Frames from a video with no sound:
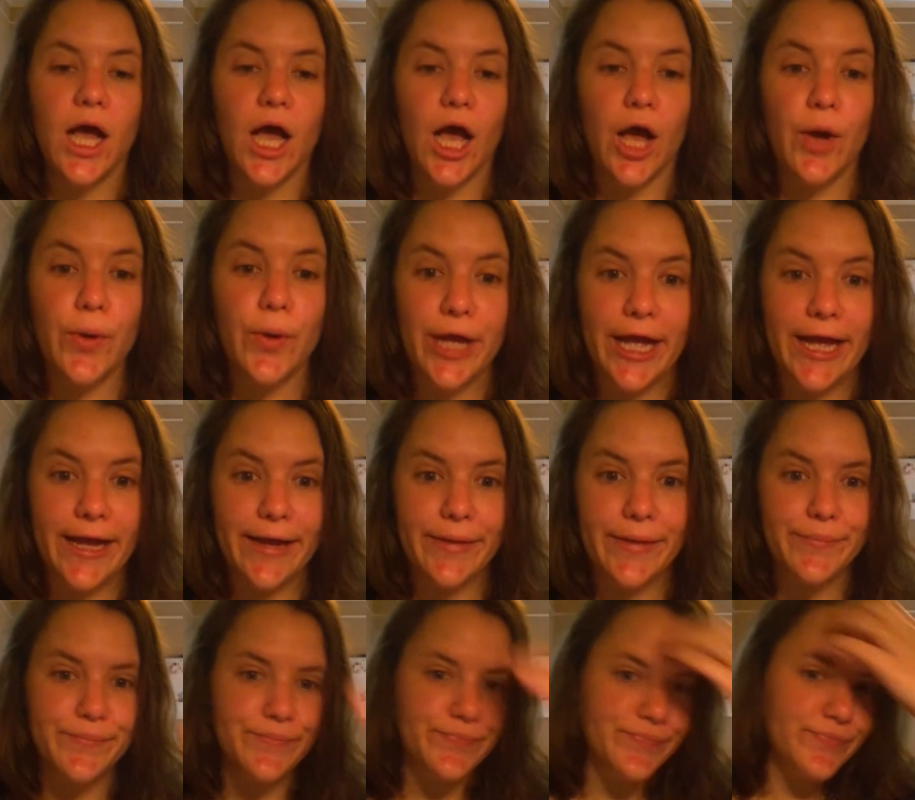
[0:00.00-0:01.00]
Okay.
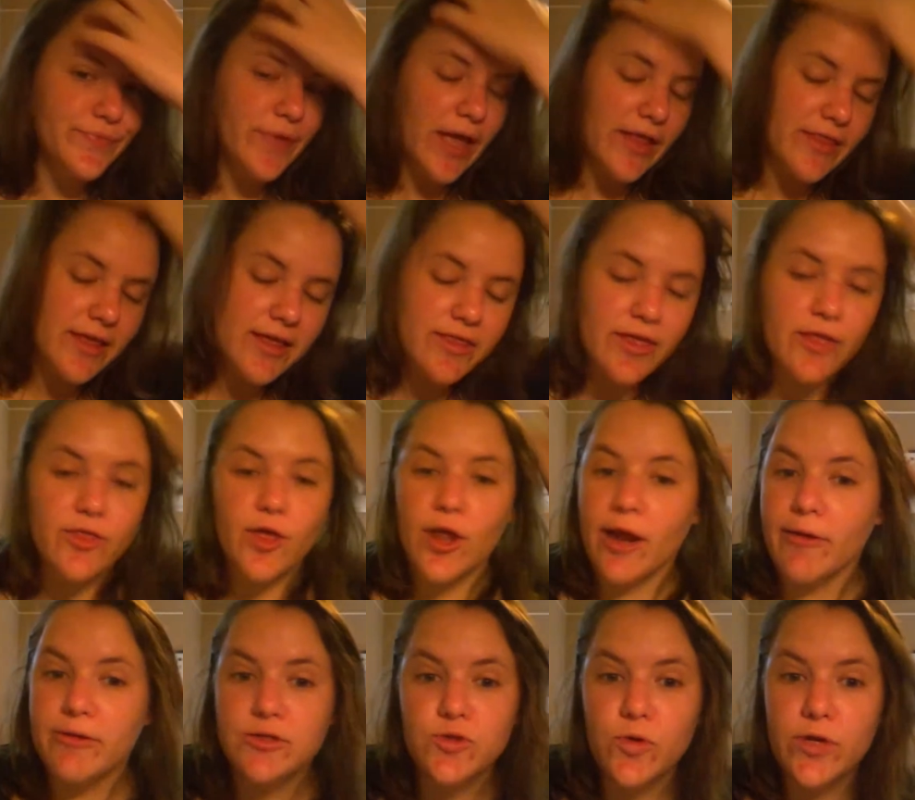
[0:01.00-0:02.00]
I think they thought
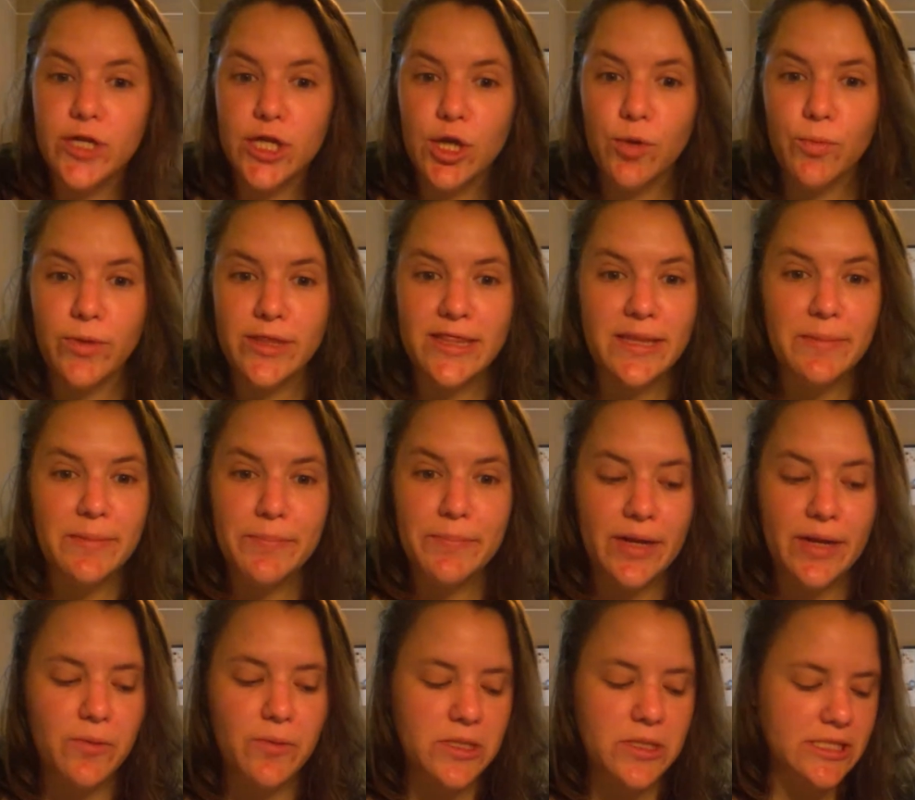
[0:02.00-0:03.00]
I was going to go with them,
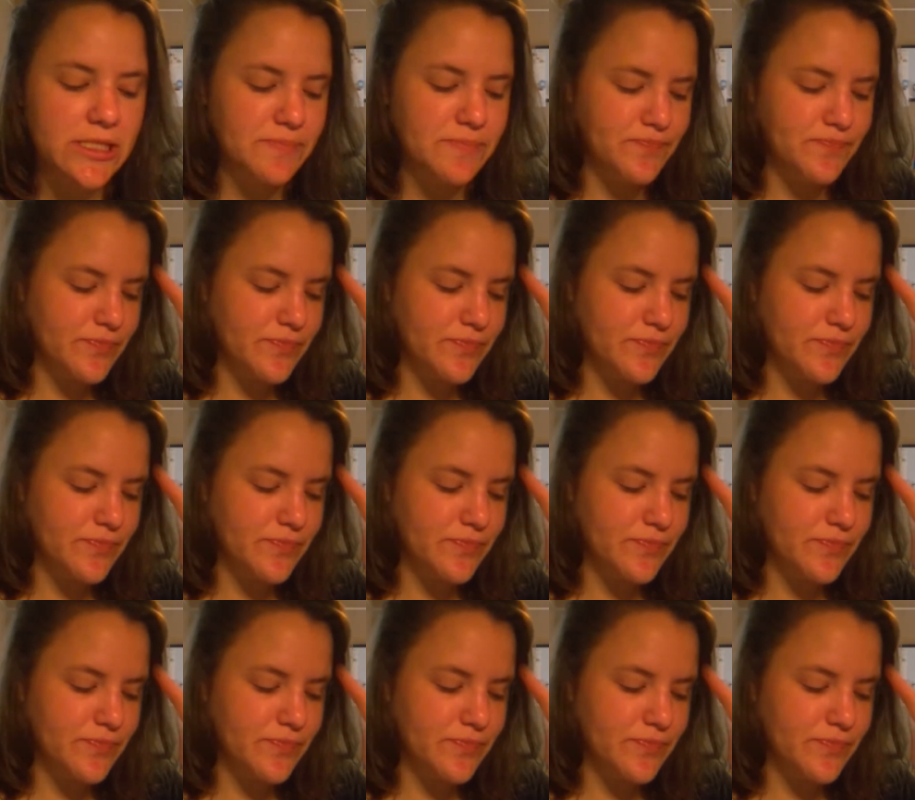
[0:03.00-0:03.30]
but I wasn't.